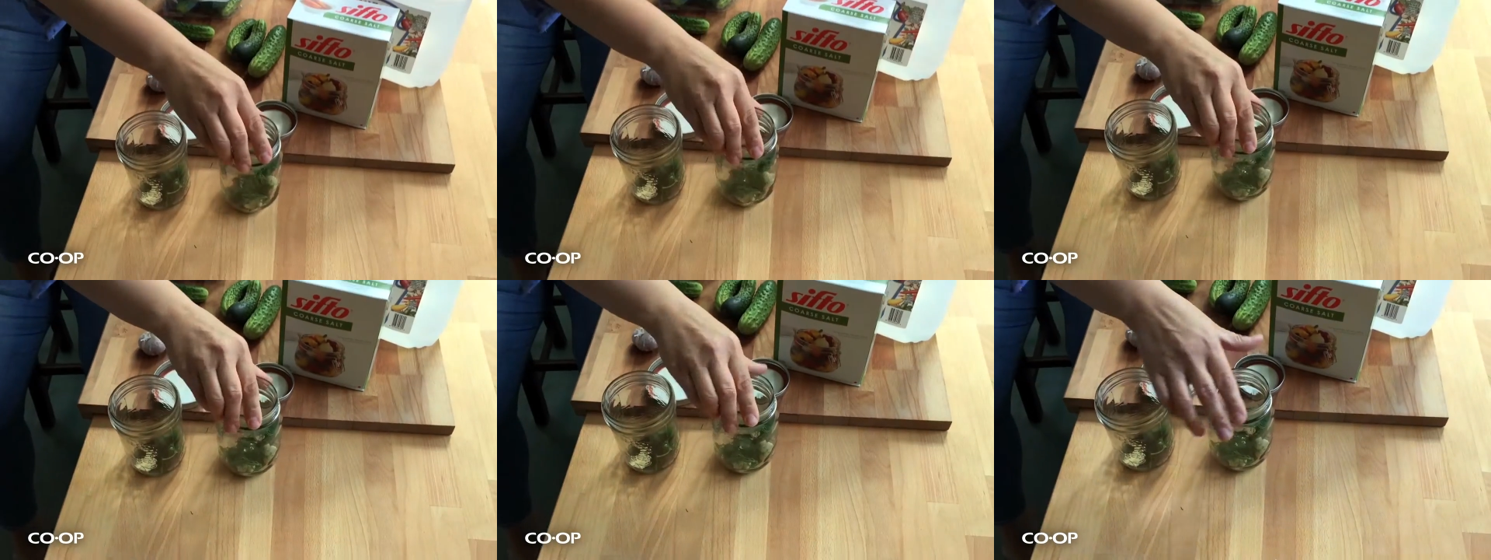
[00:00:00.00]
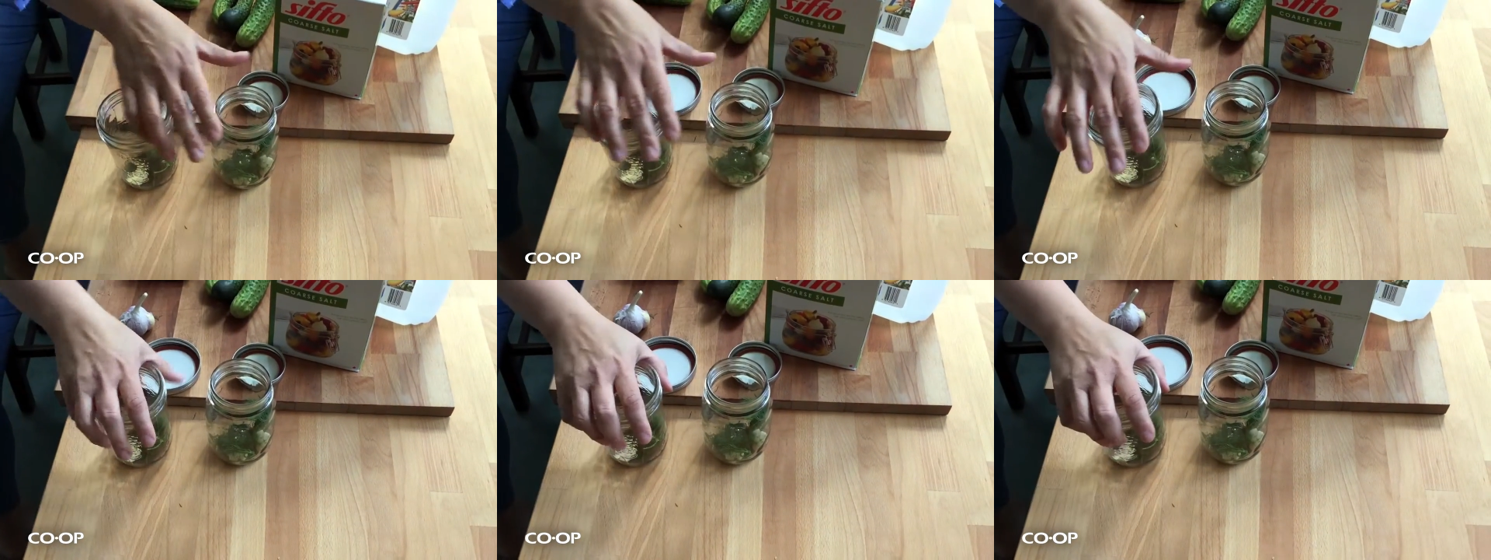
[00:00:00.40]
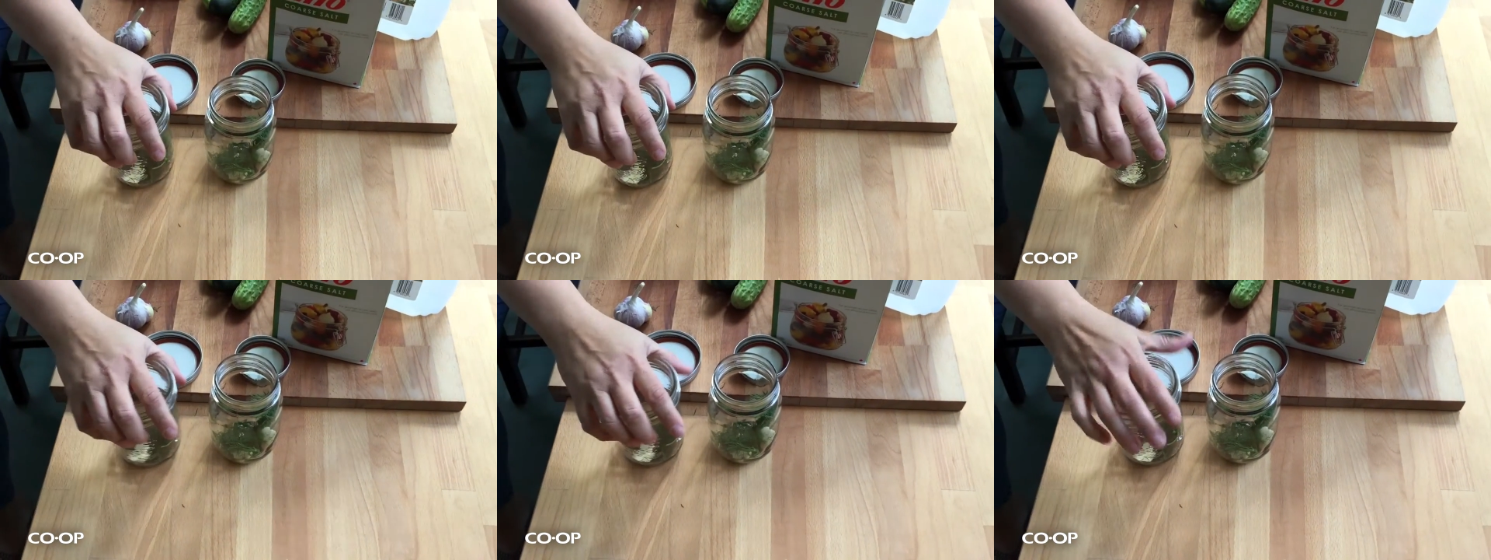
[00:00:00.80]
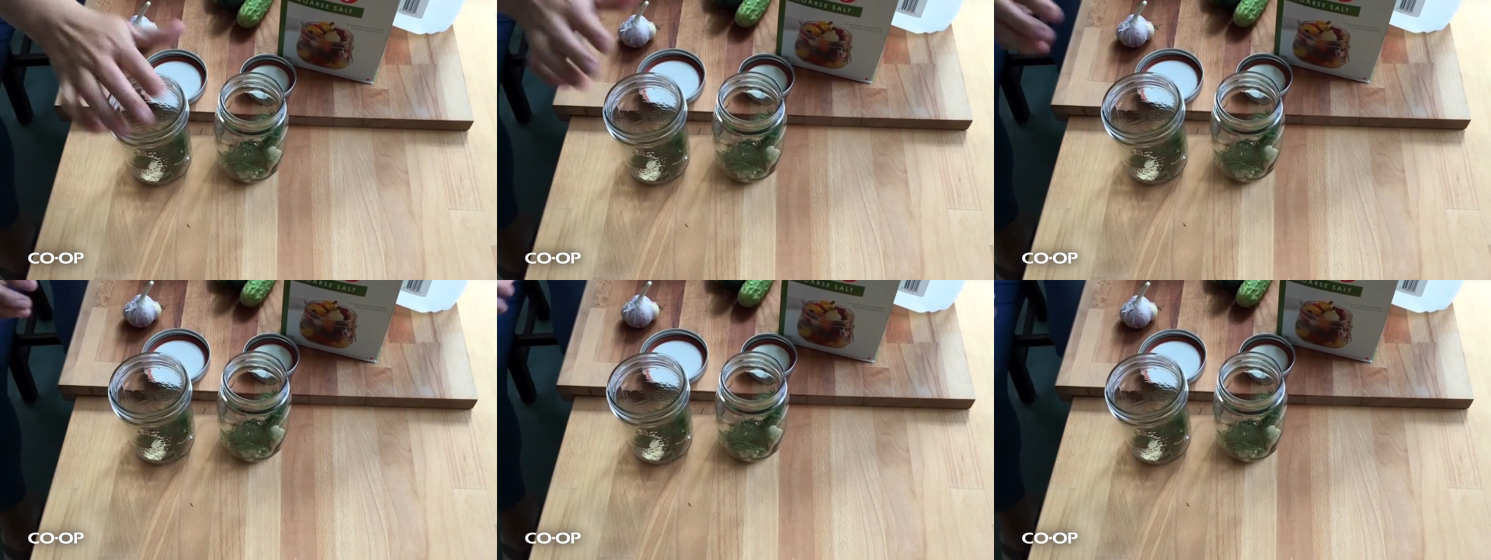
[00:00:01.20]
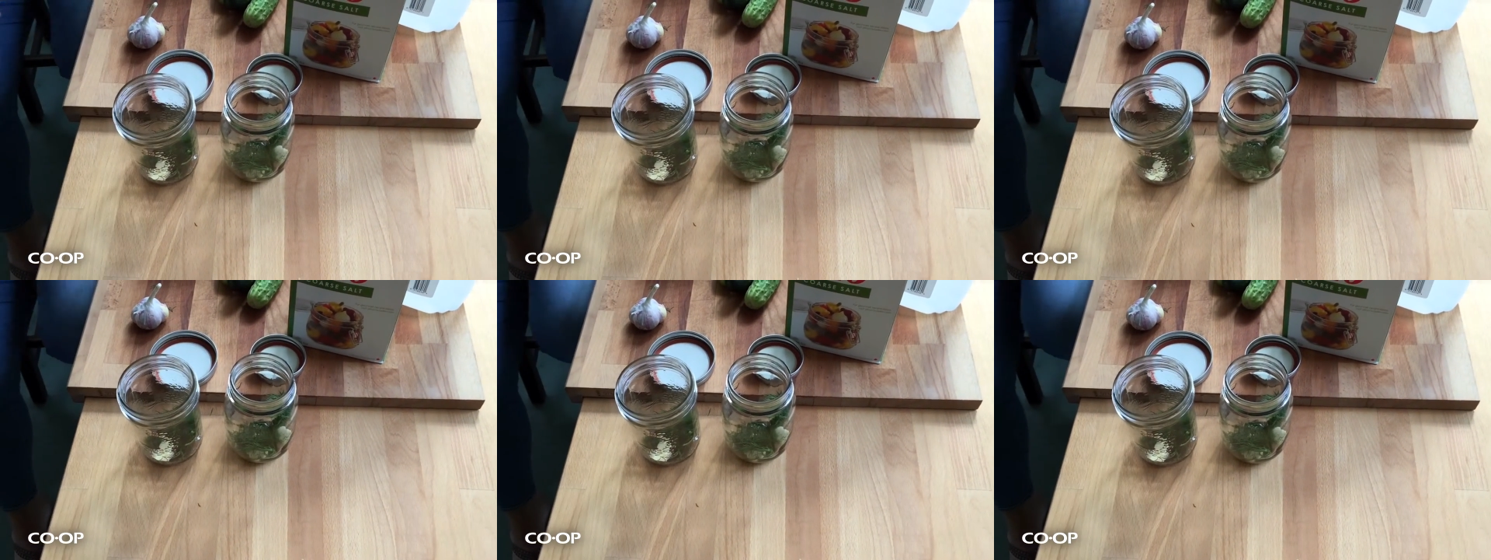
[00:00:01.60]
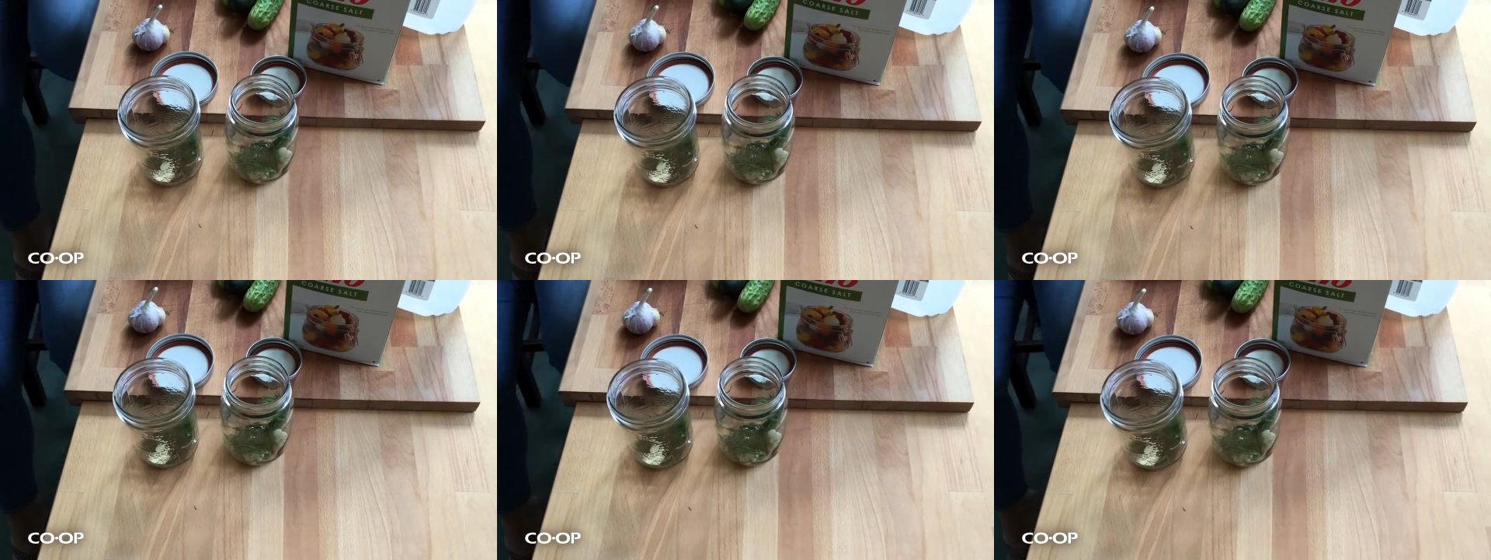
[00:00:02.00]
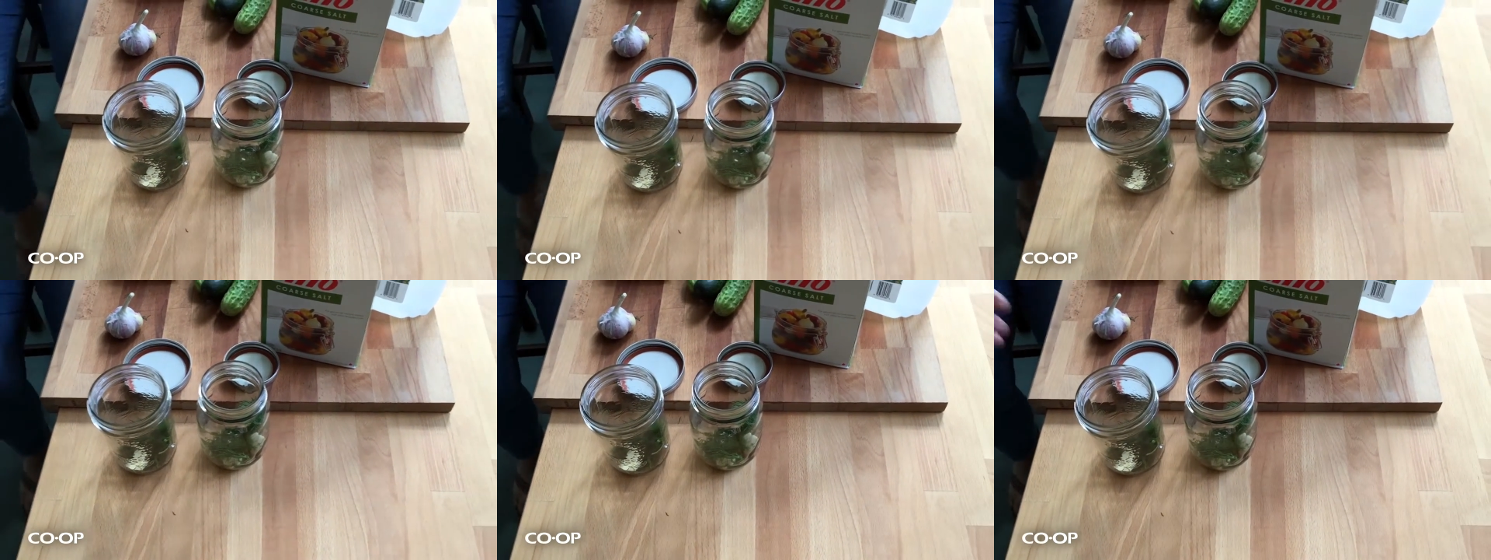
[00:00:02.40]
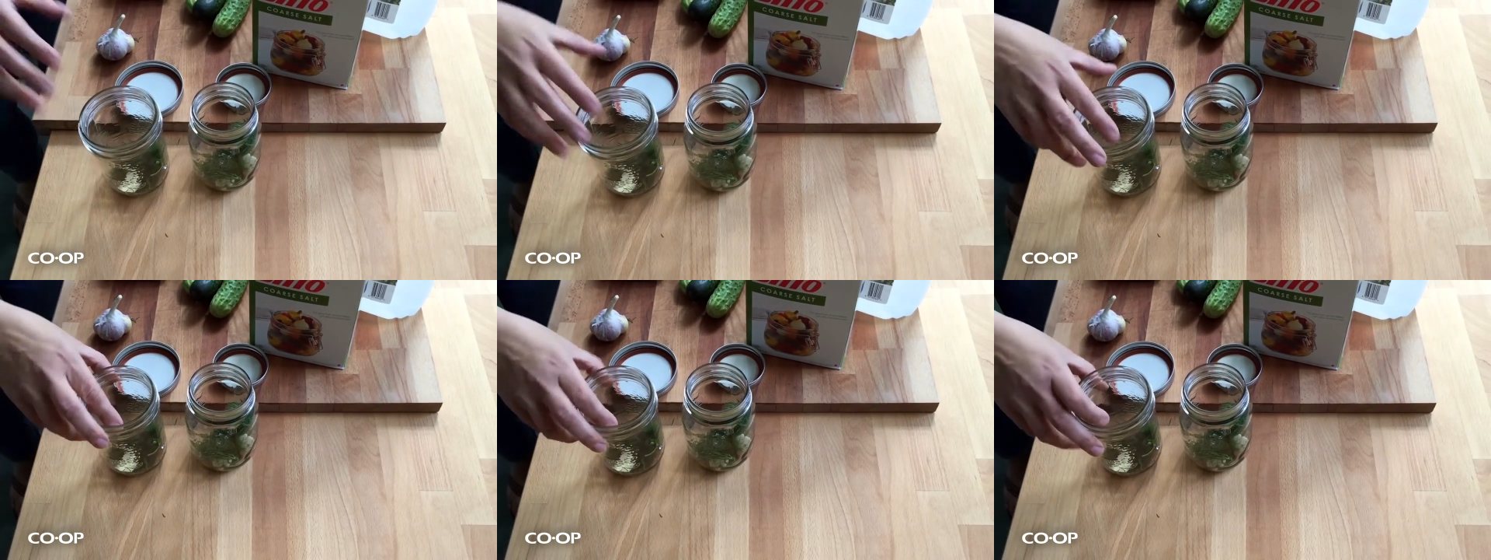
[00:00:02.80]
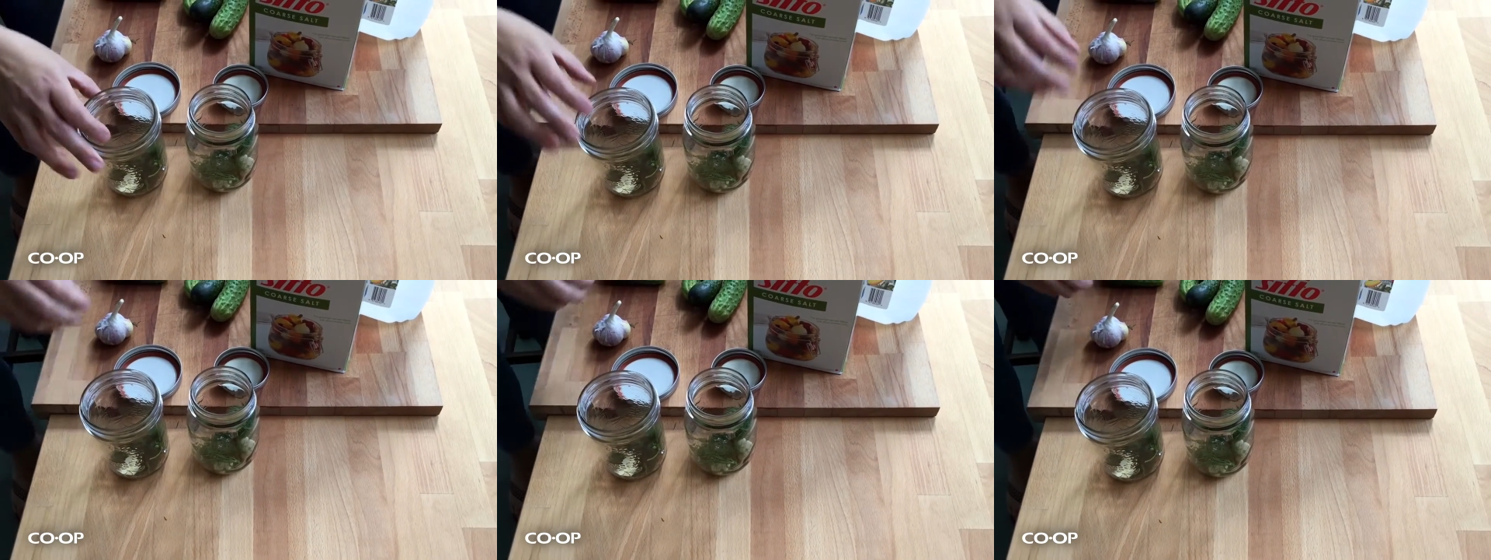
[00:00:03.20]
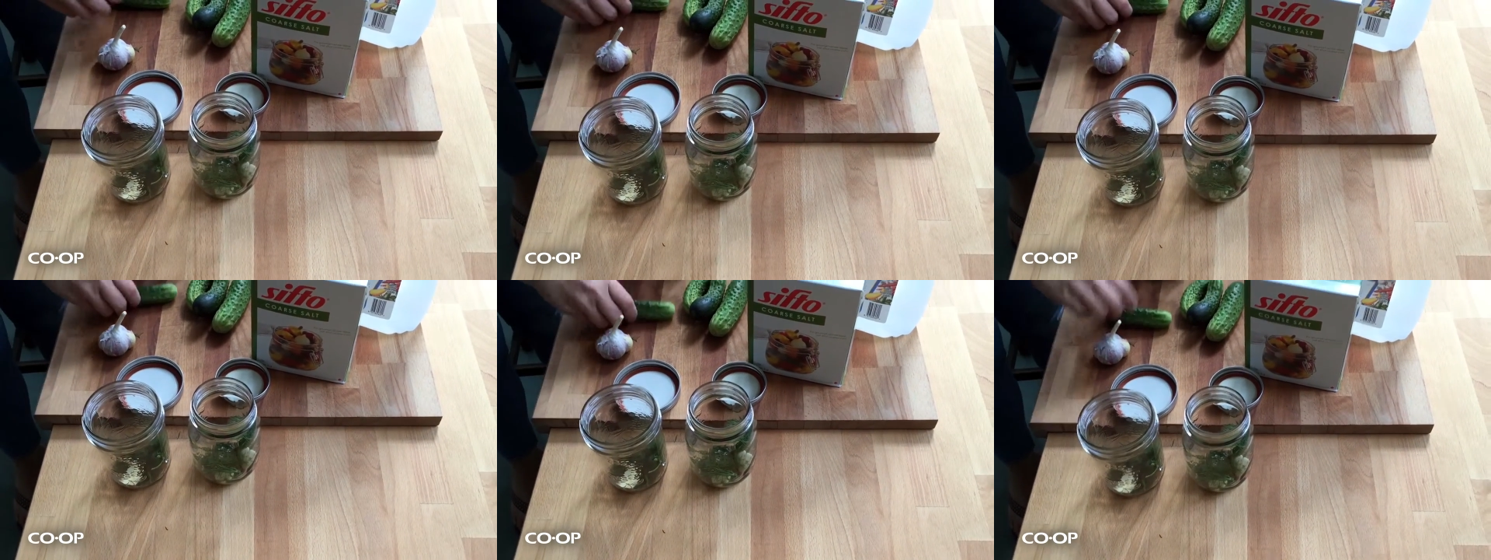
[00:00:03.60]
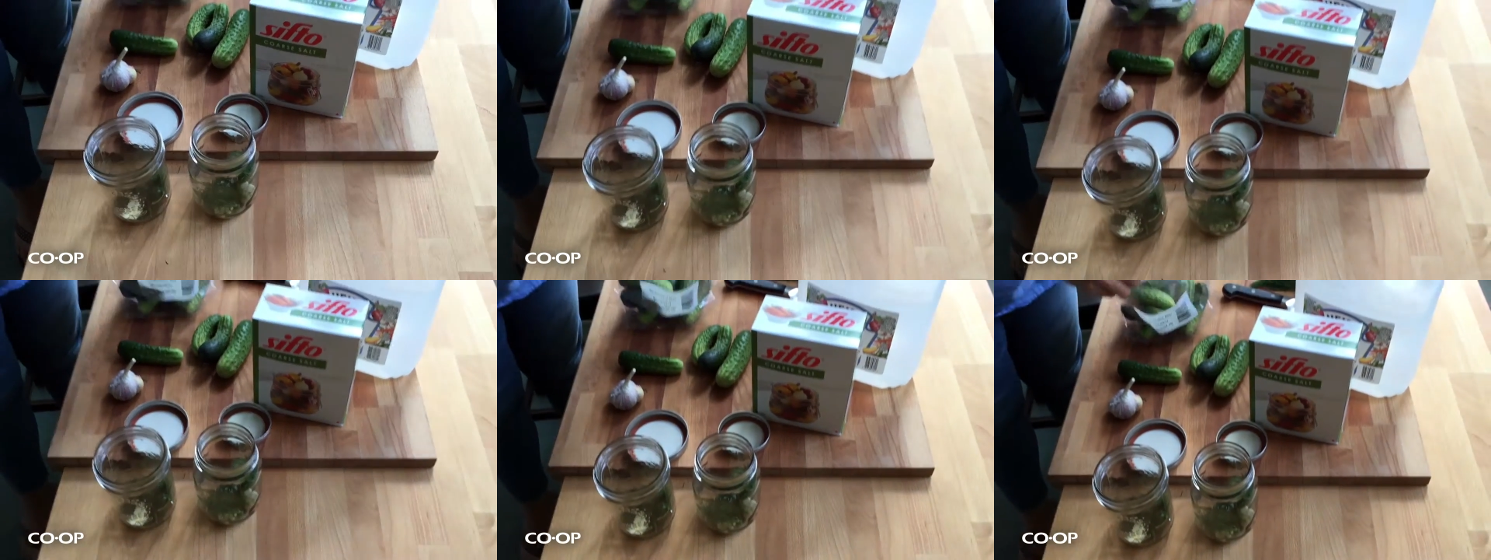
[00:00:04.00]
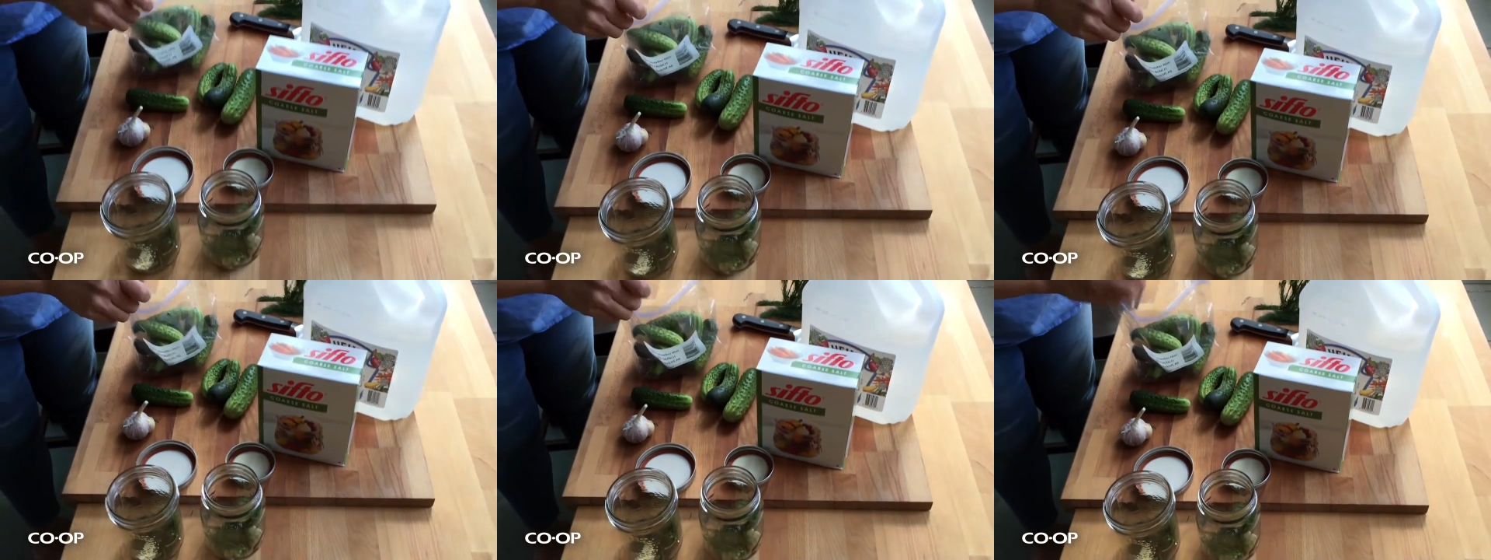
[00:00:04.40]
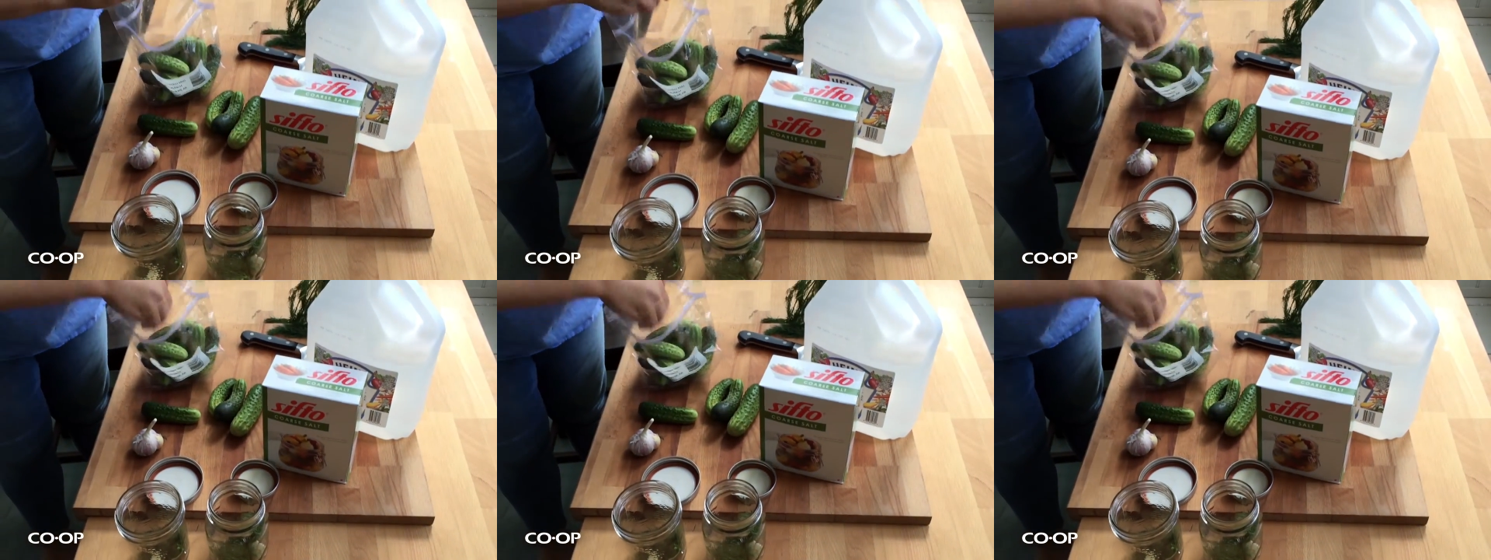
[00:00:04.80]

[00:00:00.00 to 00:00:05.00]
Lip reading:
No face is visible, so there are no lips to read.